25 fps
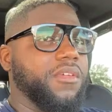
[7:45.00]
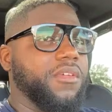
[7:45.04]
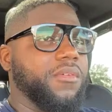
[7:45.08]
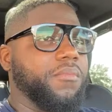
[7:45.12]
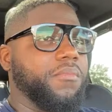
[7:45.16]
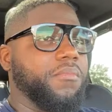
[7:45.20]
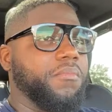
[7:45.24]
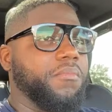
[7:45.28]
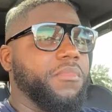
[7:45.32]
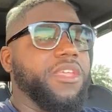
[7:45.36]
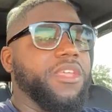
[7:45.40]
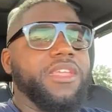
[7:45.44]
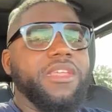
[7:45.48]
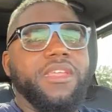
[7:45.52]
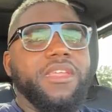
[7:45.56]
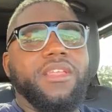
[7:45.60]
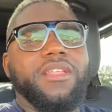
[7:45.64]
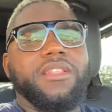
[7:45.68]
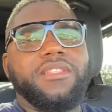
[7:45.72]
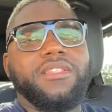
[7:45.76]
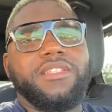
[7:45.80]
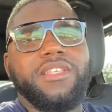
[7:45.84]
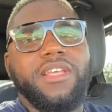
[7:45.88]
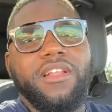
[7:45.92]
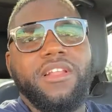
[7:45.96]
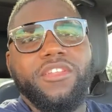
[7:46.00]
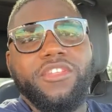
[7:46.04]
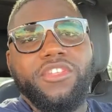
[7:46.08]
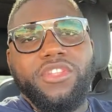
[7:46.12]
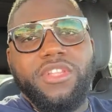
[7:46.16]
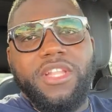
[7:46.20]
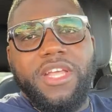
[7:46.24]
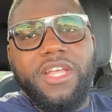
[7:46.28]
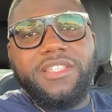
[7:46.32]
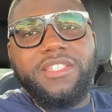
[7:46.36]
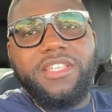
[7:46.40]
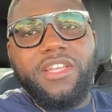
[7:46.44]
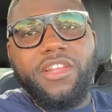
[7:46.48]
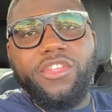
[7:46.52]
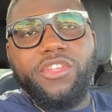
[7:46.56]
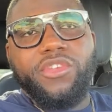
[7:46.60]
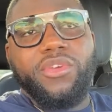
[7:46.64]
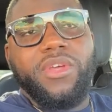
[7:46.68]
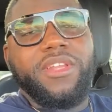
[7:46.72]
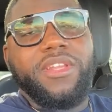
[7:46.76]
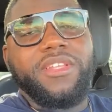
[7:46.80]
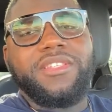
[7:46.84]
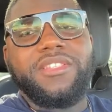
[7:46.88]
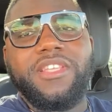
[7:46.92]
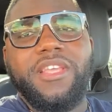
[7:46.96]
me not telling you
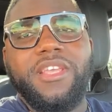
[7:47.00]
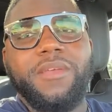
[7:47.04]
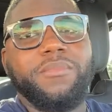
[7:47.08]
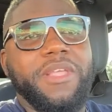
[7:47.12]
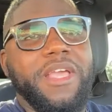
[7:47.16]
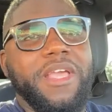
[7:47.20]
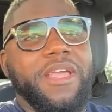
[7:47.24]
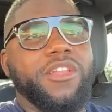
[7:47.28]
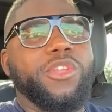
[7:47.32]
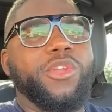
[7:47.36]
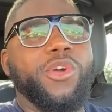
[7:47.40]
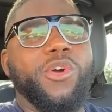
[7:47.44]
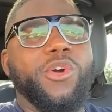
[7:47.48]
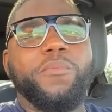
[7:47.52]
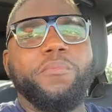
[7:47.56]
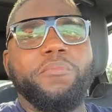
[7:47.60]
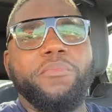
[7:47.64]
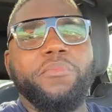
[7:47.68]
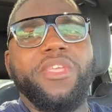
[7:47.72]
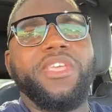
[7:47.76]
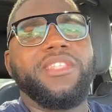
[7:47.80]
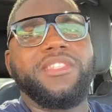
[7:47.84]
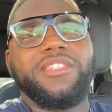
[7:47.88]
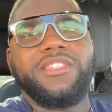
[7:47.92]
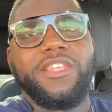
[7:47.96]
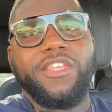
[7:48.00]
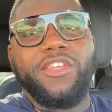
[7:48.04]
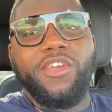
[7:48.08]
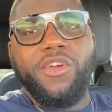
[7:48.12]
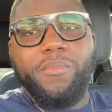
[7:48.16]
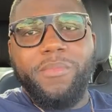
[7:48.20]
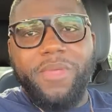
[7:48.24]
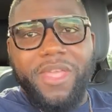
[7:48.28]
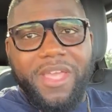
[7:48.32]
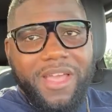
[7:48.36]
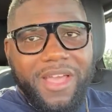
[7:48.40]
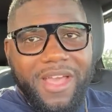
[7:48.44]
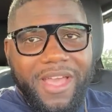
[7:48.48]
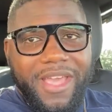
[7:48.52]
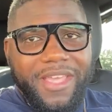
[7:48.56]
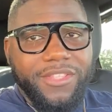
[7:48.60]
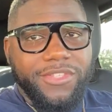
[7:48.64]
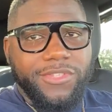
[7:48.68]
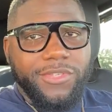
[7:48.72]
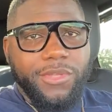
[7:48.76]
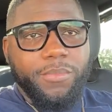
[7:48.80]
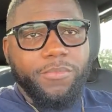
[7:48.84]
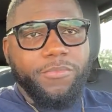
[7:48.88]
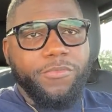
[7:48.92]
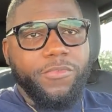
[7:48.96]
at the same time don't mean say, yo, may I hide
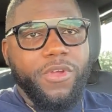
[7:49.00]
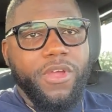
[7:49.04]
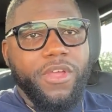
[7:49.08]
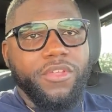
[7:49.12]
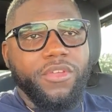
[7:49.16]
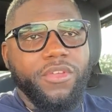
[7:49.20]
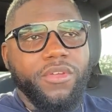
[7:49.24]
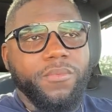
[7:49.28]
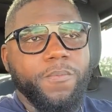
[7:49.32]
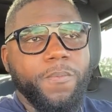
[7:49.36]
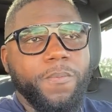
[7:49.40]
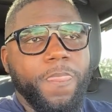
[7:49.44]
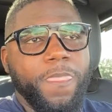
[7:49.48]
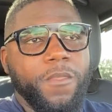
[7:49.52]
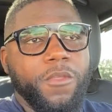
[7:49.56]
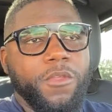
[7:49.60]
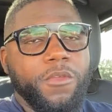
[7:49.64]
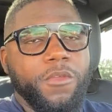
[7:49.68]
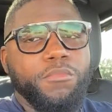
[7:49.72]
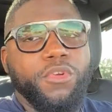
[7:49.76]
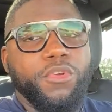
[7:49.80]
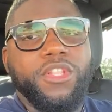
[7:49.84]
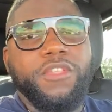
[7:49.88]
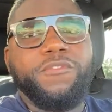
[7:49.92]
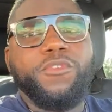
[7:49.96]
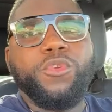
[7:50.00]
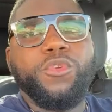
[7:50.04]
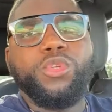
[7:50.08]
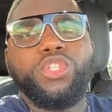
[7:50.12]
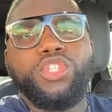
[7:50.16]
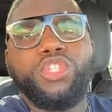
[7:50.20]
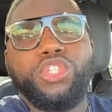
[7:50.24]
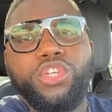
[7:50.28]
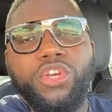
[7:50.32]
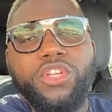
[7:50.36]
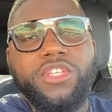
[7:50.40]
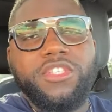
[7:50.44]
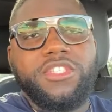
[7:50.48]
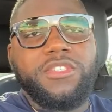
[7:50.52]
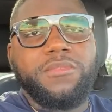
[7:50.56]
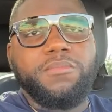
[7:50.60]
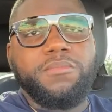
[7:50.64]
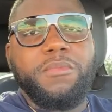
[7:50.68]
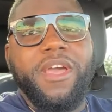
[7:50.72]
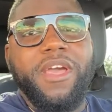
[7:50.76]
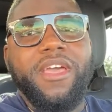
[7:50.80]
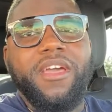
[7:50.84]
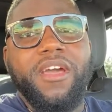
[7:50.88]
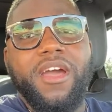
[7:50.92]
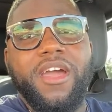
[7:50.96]
something from you. But if you trust
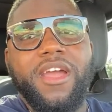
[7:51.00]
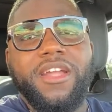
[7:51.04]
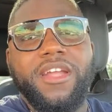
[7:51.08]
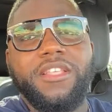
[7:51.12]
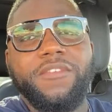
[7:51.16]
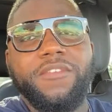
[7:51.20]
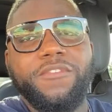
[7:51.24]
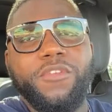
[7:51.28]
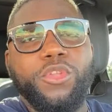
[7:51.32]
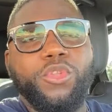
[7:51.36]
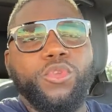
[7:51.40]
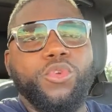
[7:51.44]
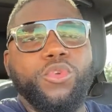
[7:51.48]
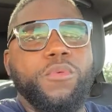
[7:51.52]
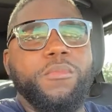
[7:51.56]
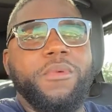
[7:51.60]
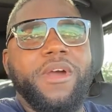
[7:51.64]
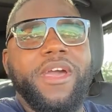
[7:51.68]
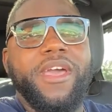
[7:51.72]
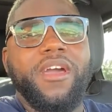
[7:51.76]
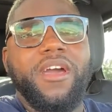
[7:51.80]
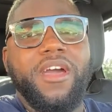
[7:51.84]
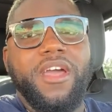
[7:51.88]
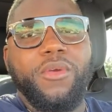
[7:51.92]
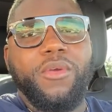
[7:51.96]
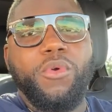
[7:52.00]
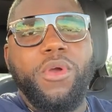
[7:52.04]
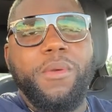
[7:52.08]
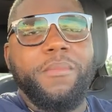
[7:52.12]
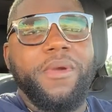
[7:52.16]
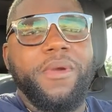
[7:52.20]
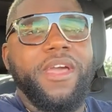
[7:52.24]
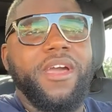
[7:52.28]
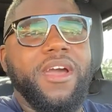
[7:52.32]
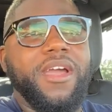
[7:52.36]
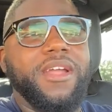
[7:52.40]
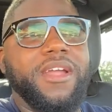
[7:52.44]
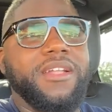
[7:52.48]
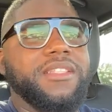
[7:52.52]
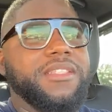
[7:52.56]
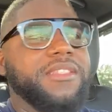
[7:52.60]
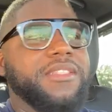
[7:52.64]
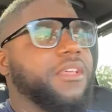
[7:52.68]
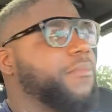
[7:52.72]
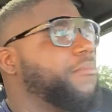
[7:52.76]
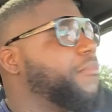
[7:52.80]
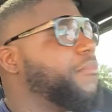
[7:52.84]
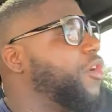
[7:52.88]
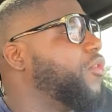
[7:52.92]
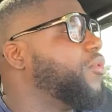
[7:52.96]
my heart, if you know my heart, what my heart is
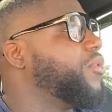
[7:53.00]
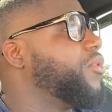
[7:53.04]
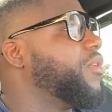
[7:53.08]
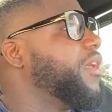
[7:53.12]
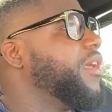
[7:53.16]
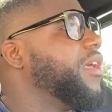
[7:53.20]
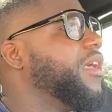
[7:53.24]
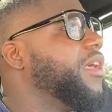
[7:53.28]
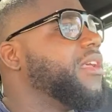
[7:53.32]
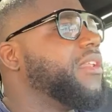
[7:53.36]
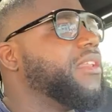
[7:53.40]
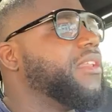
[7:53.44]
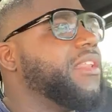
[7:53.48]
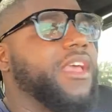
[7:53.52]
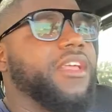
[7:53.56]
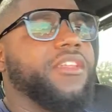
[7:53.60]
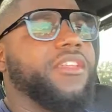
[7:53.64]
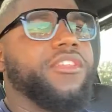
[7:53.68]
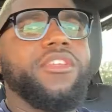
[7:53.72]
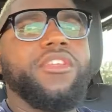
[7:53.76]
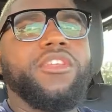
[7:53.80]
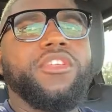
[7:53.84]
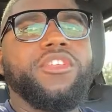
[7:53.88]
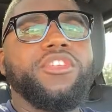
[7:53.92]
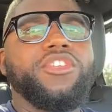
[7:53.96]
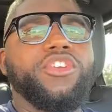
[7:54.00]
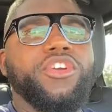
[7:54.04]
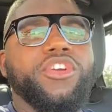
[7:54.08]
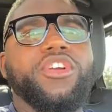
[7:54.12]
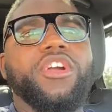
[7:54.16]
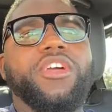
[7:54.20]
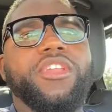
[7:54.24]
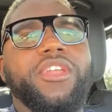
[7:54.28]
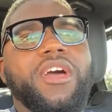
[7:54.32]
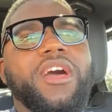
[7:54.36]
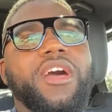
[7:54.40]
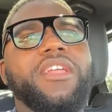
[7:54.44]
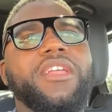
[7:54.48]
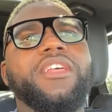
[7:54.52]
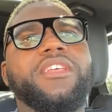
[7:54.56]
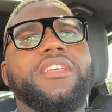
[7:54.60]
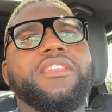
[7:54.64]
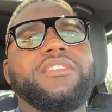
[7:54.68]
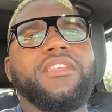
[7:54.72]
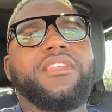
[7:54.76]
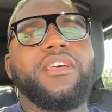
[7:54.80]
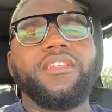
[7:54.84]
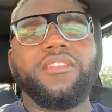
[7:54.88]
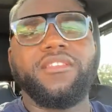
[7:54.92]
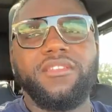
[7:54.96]
about, then you're gonna
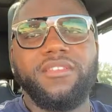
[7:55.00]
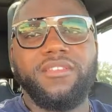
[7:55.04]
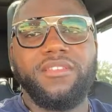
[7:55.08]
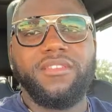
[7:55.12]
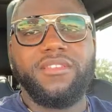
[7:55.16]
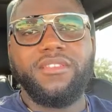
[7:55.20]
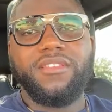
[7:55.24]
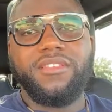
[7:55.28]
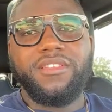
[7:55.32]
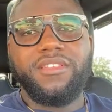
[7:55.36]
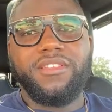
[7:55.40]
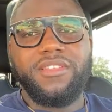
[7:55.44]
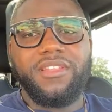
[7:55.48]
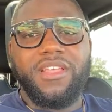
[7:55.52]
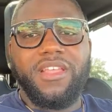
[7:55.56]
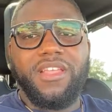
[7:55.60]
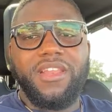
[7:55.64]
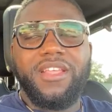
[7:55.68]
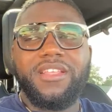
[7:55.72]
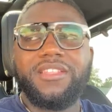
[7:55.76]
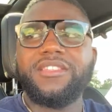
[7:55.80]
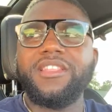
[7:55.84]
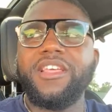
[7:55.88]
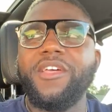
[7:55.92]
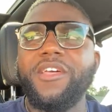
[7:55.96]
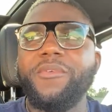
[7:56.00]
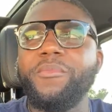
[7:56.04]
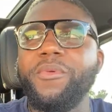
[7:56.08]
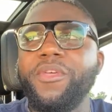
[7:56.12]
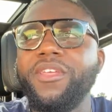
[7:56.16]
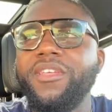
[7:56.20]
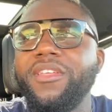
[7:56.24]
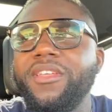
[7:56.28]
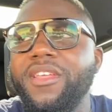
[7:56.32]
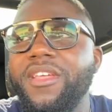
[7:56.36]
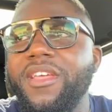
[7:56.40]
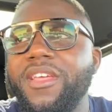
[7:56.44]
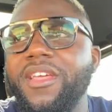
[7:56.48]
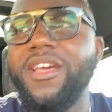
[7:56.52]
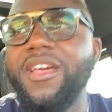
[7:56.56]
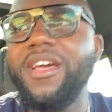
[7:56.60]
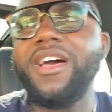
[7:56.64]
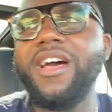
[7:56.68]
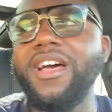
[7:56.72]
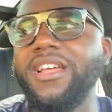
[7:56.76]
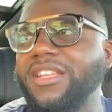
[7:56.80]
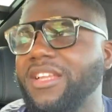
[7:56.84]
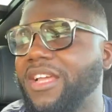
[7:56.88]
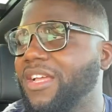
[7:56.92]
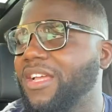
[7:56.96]
understand. You understand me?
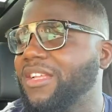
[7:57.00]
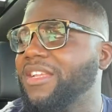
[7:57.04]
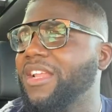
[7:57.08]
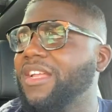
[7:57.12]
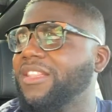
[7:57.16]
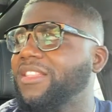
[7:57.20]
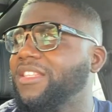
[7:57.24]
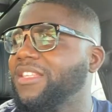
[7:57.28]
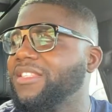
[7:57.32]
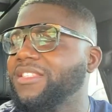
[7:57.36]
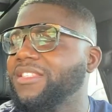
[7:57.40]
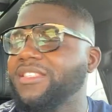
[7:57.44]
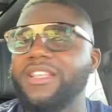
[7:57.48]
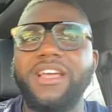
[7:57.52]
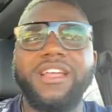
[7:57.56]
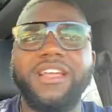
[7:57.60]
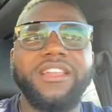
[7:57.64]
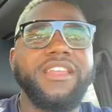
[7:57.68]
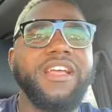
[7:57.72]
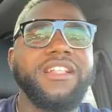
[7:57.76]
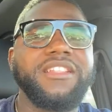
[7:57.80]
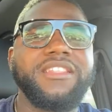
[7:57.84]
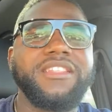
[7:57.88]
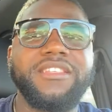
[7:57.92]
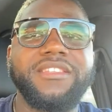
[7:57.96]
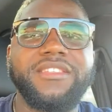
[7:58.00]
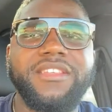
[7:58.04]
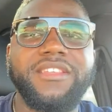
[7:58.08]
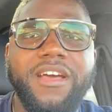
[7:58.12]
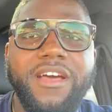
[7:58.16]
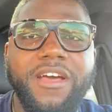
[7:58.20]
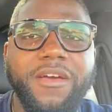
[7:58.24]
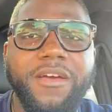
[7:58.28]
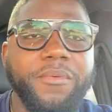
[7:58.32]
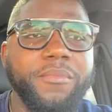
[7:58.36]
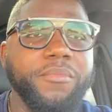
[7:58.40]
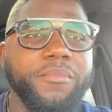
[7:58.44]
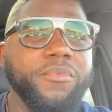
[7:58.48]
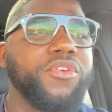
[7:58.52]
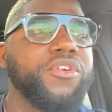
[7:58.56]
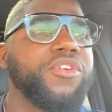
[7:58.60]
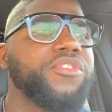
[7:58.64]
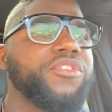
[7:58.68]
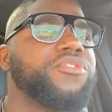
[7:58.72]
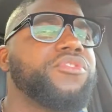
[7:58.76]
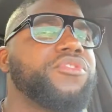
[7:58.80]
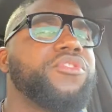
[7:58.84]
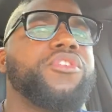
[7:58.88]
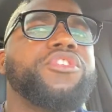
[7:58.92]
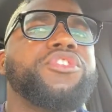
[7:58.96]
And that is I'm gonna
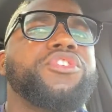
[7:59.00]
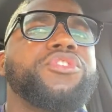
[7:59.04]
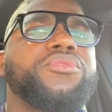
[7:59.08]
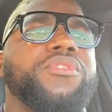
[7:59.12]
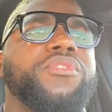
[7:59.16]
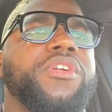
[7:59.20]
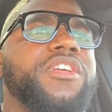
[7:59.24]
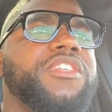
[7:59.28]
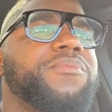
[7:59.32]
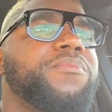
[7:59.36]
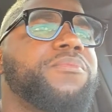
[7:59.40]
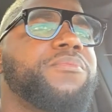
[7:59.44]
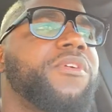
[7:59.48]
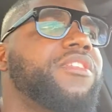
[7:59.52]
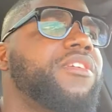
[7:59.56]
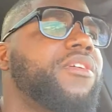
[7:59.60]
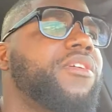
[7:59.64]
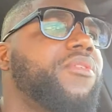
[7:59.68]
go through that spot. You